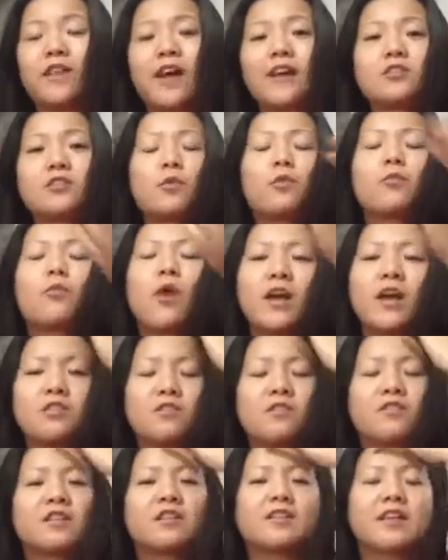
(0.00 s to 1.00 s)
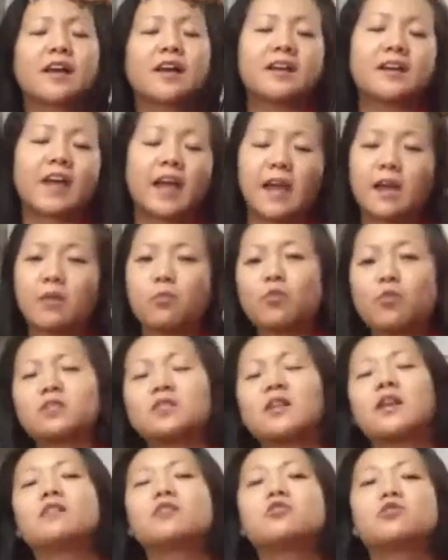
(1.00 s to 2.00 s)
That's what, why do you think that game? What's
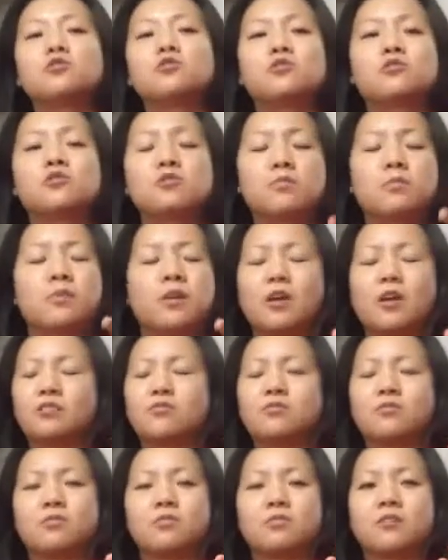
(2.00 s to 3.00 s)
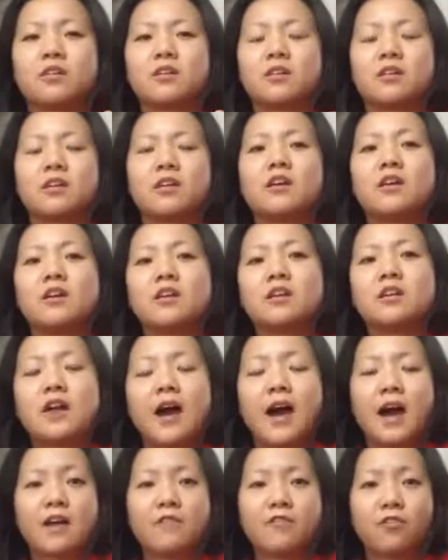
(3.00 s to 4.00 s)
that YouTube? Not YouTube. The
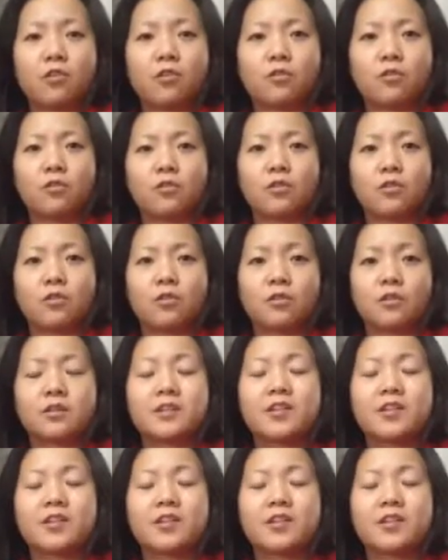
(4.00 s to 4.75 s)
I Candy Crush.